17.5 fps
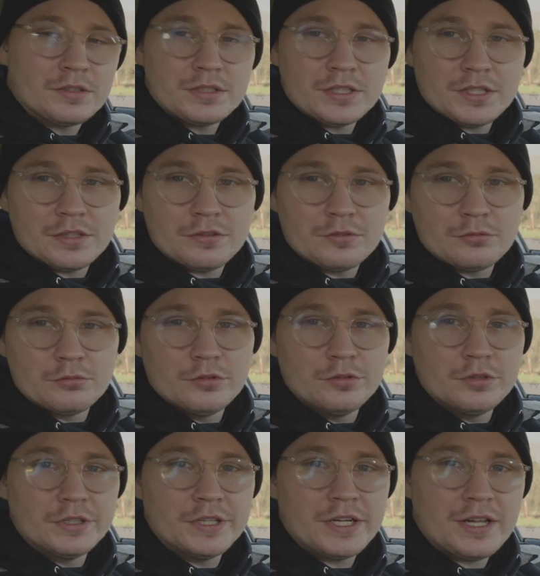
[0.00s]
get through
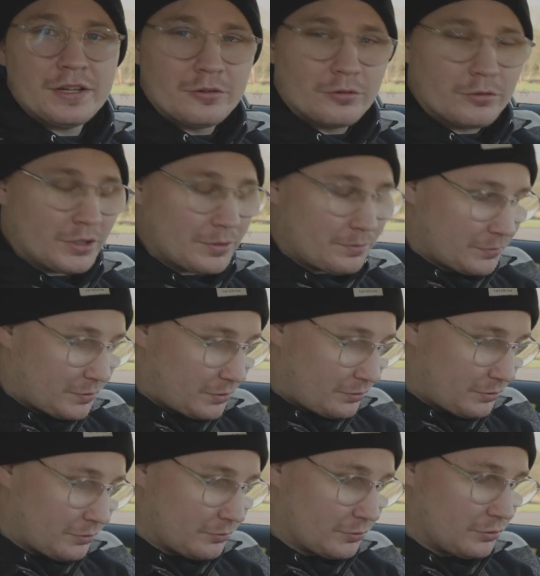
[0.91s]
the algorithm
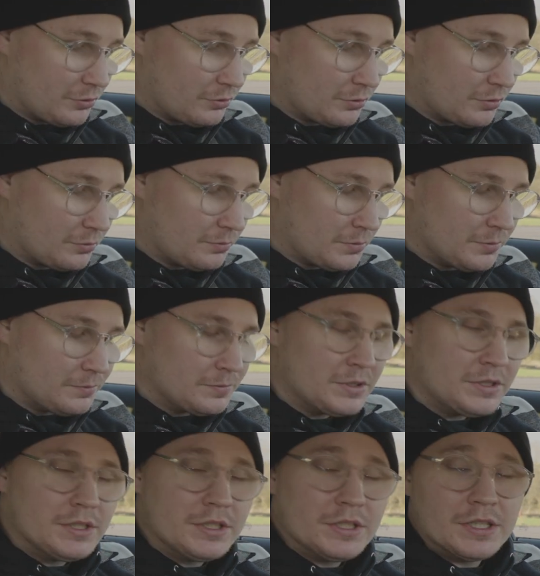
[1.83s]
on YouTube.
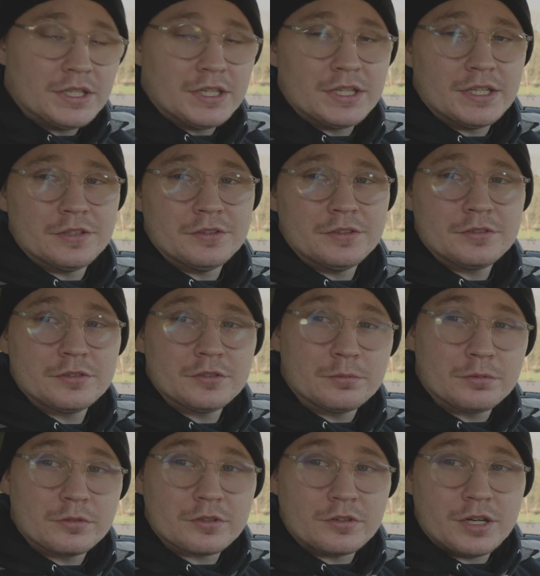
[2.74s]
And
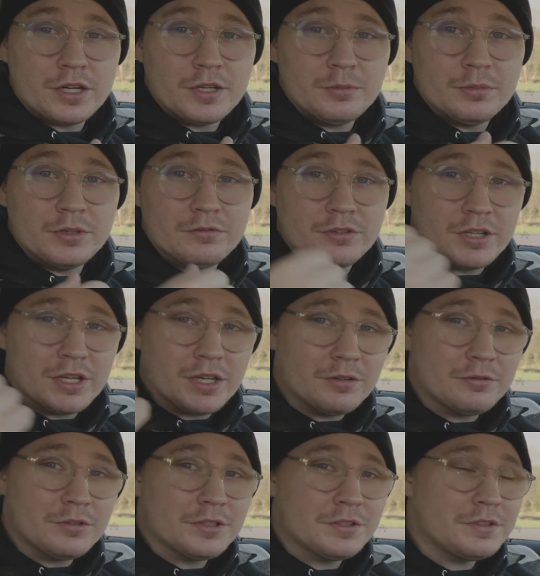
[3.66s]
subscribe if you
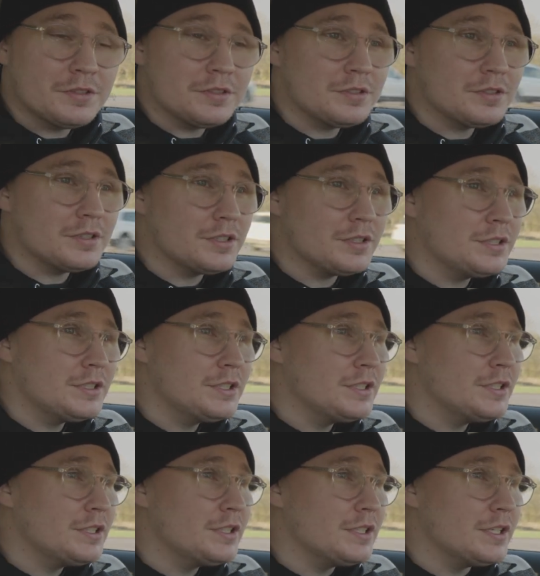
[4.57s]
haven't,
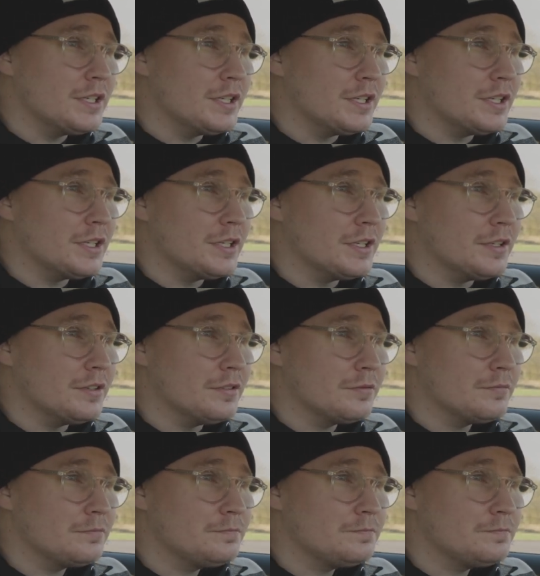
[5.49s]
and